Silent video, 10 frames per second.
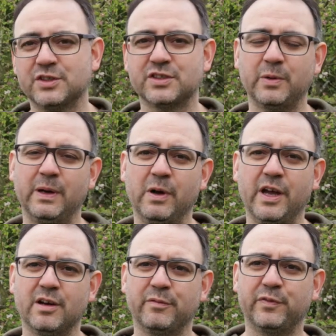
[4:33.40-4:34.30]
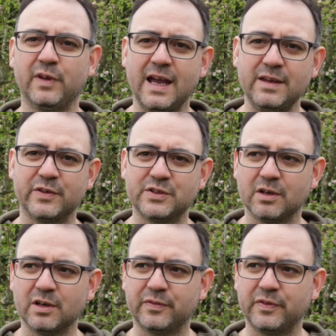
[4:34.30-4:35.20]
just a quick word on flight
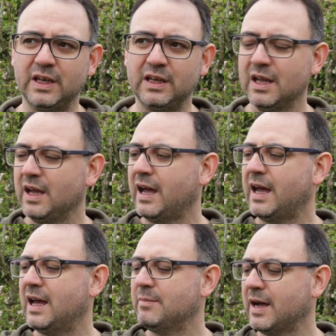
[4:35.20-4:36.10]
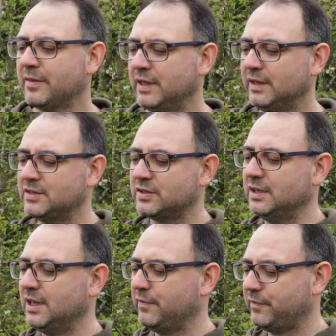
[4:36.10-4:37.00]
photography. I think this
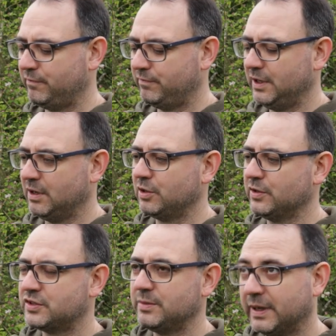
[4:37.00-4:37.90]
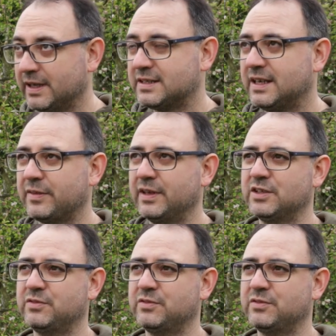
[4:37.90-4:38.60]
can give, you know, good stability. I think